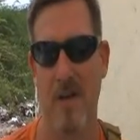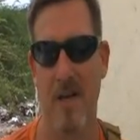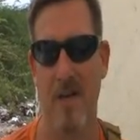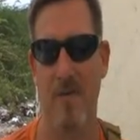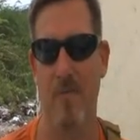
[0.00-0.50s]
They
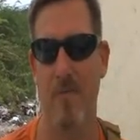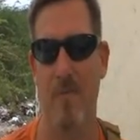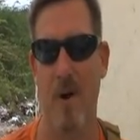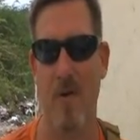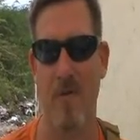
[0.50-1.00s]
need to
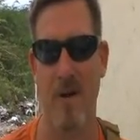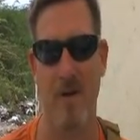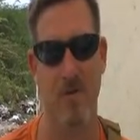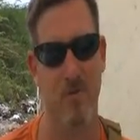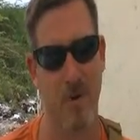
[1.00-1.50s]
borrow
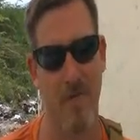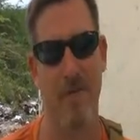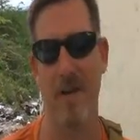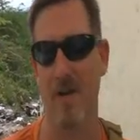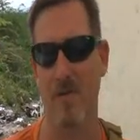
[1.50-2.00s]
vehicles, rent
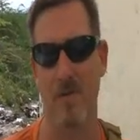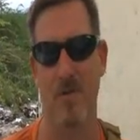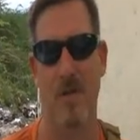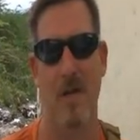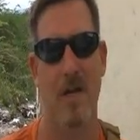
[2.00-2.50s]
vehicles.